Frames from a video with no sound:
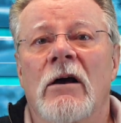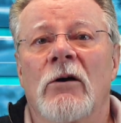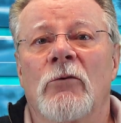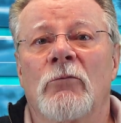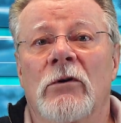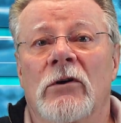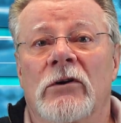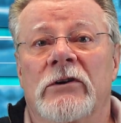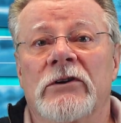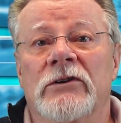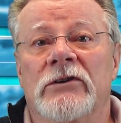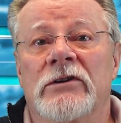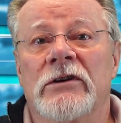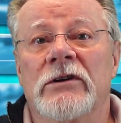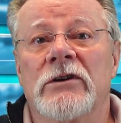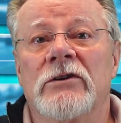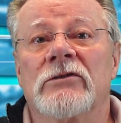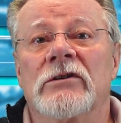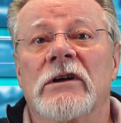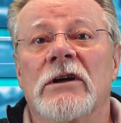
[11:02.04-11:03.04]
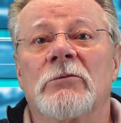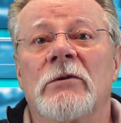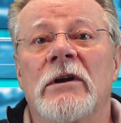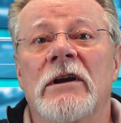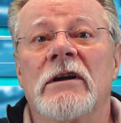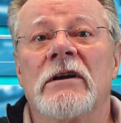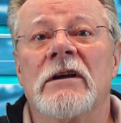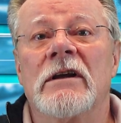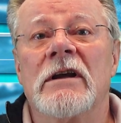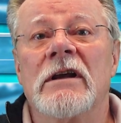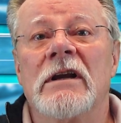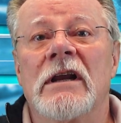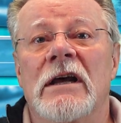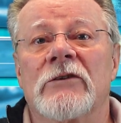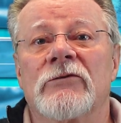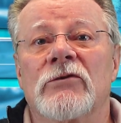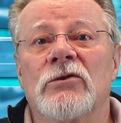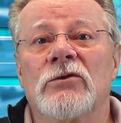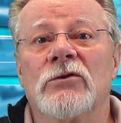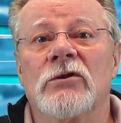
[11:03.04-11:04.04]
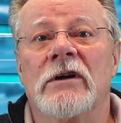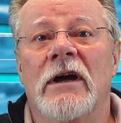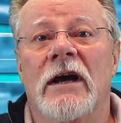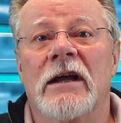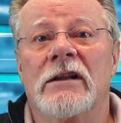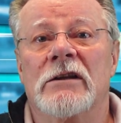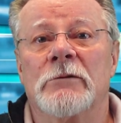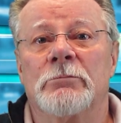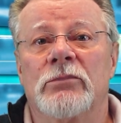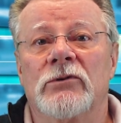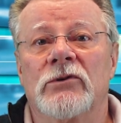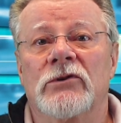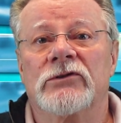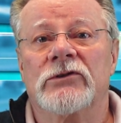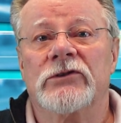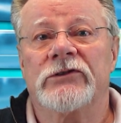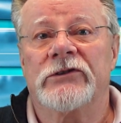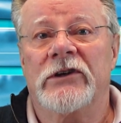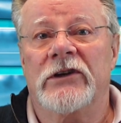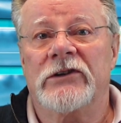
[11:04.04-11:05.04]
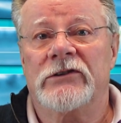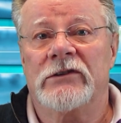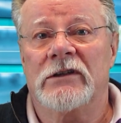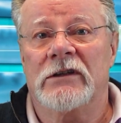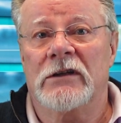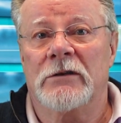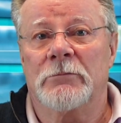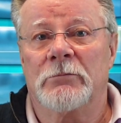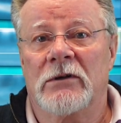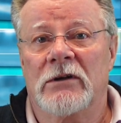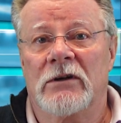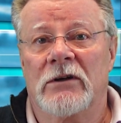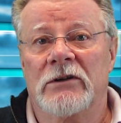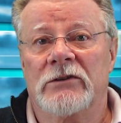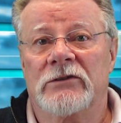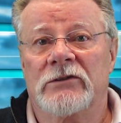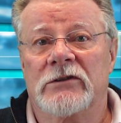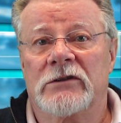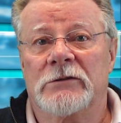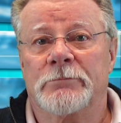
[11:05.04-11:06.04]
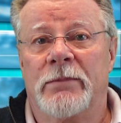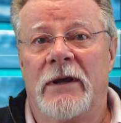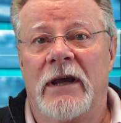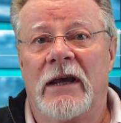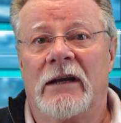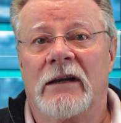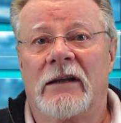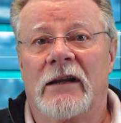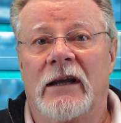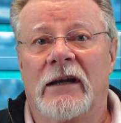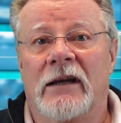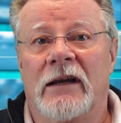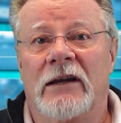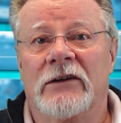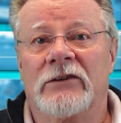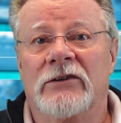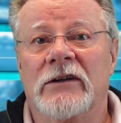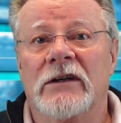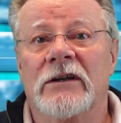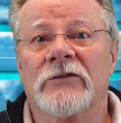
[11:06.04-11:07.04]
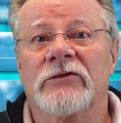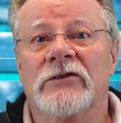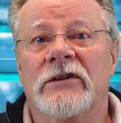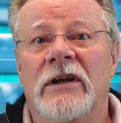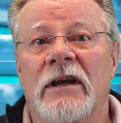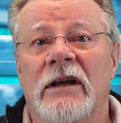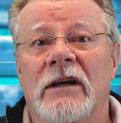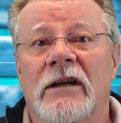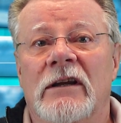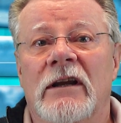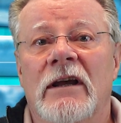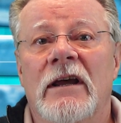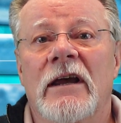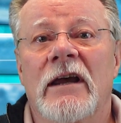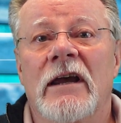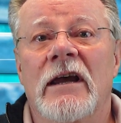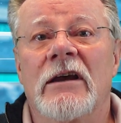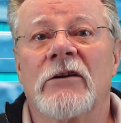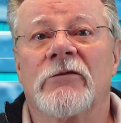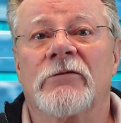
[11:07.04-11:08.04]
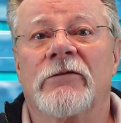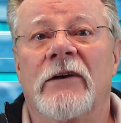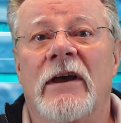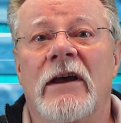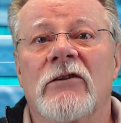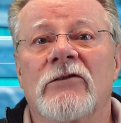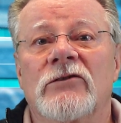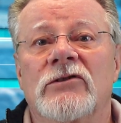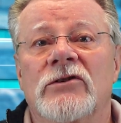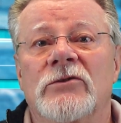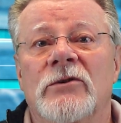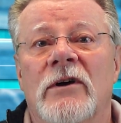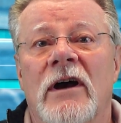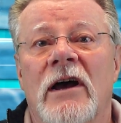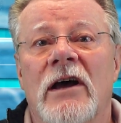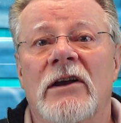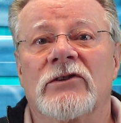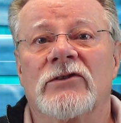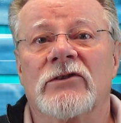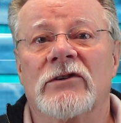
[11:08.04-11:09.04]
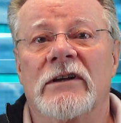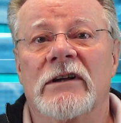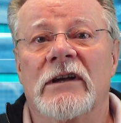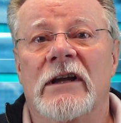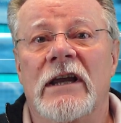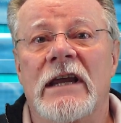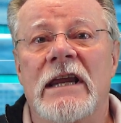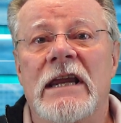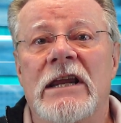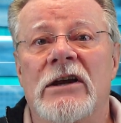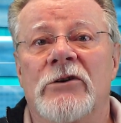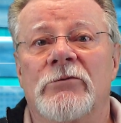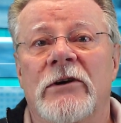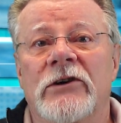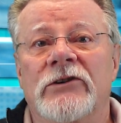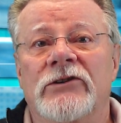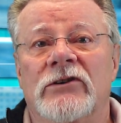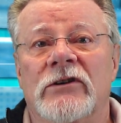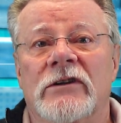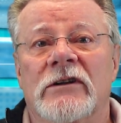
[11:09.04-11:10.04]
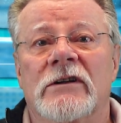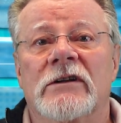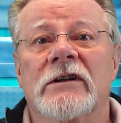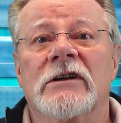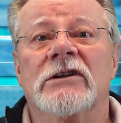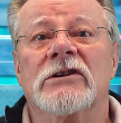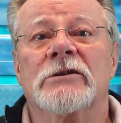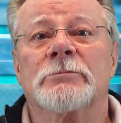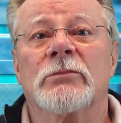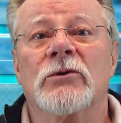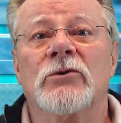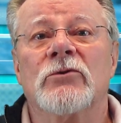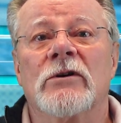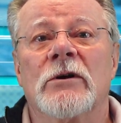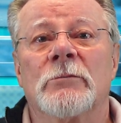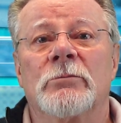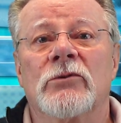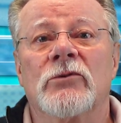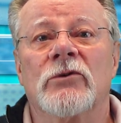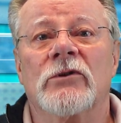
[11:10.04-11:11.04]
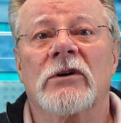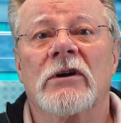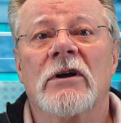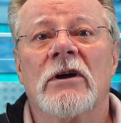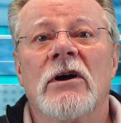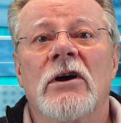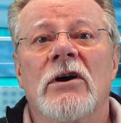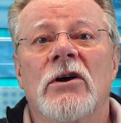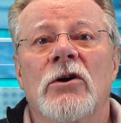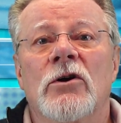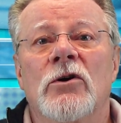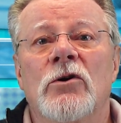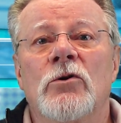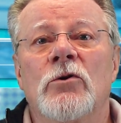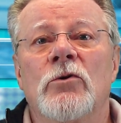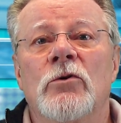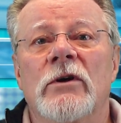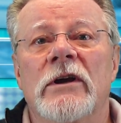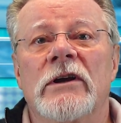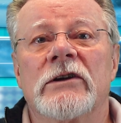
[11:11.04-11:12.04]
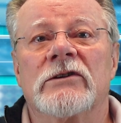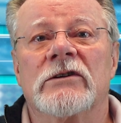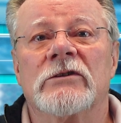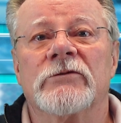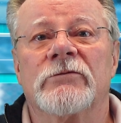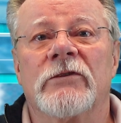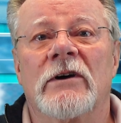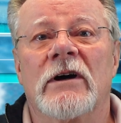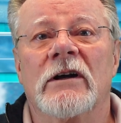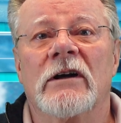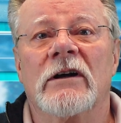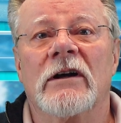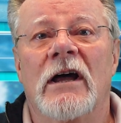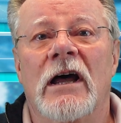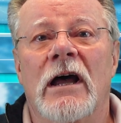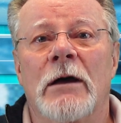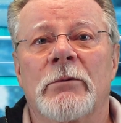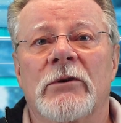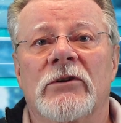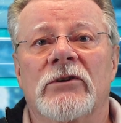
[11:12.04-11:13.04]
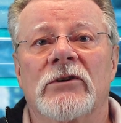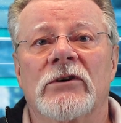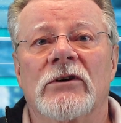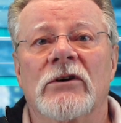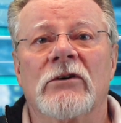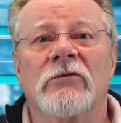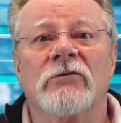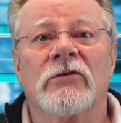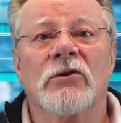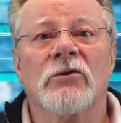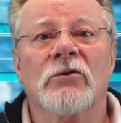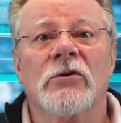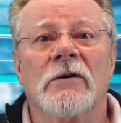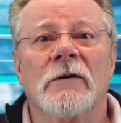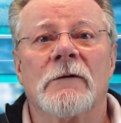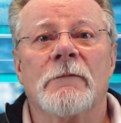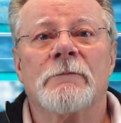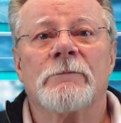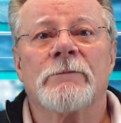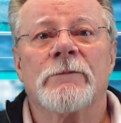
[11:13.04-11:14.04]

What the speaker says: Will continues, I will indeed have a look at the book suggested, but I suspect that, as I have said, it fails to answer the key question that Spooner put. Who is the final arbiter of law?